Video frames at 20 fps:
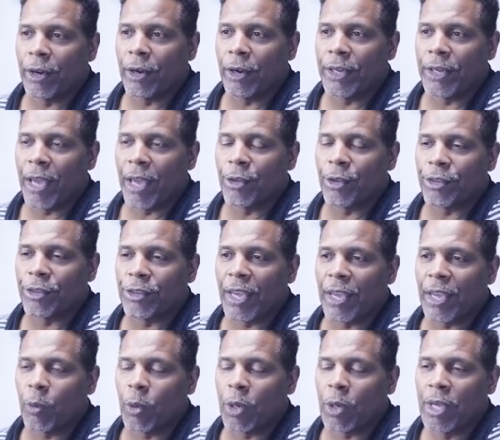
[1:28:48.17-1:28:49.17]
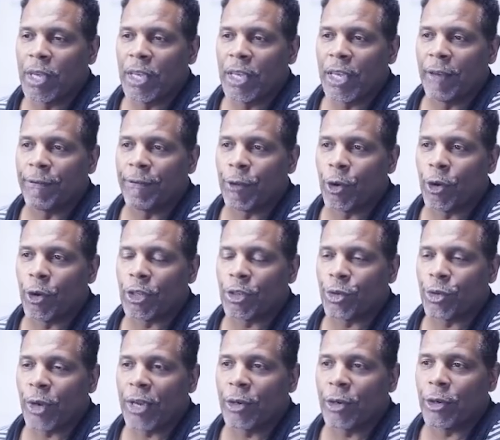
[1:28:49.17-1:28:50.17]
And now you're saying, well, if you're a
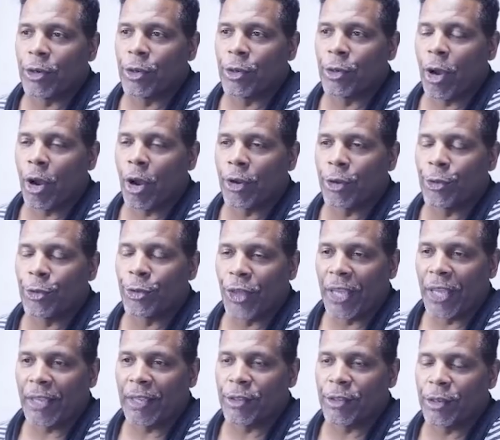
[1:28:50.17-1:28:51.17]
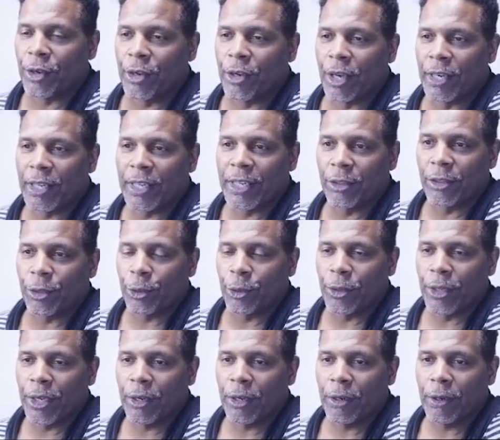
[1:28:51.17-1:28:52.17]
trader, are you thinking you're going to get through
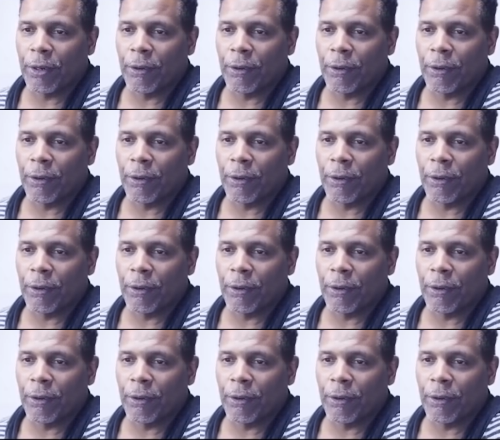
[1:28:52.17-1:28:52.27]
there?